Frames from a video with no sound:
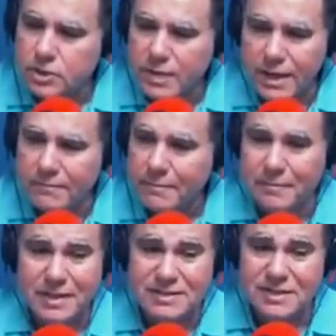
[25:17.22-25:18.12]

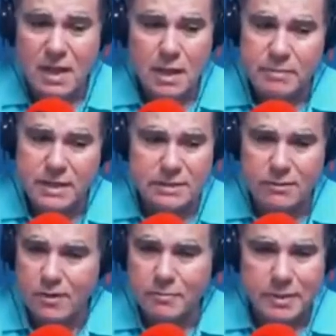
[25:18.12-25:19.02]
have, because
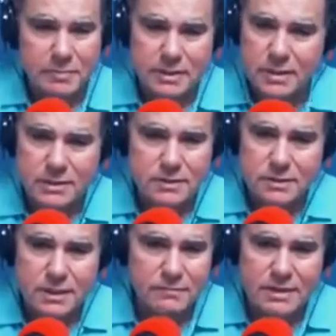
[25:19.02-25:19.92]
there are people that
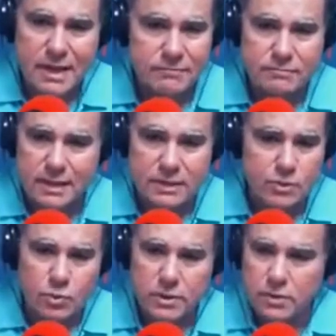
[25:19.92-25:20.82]
even have like
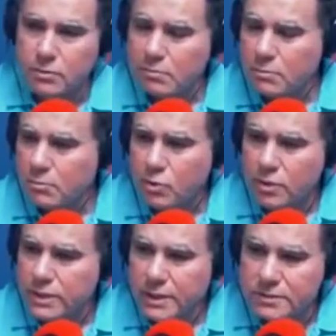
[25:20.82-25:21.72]
20 or more
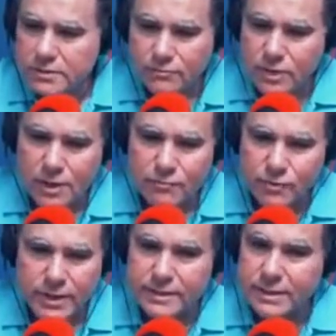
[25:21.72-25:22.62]
years of
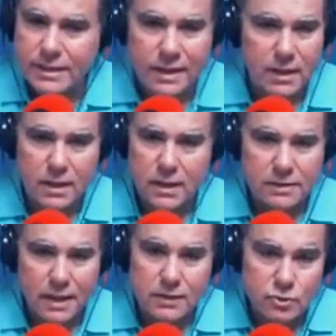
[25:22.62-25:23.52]
recovery, and then they
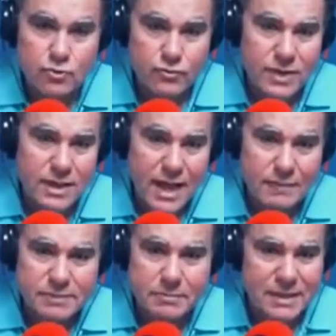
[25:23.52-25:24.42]
do
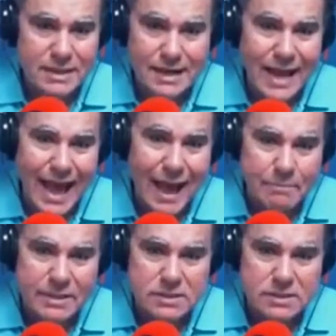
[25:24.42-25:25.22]
relapse. I mean, it happens.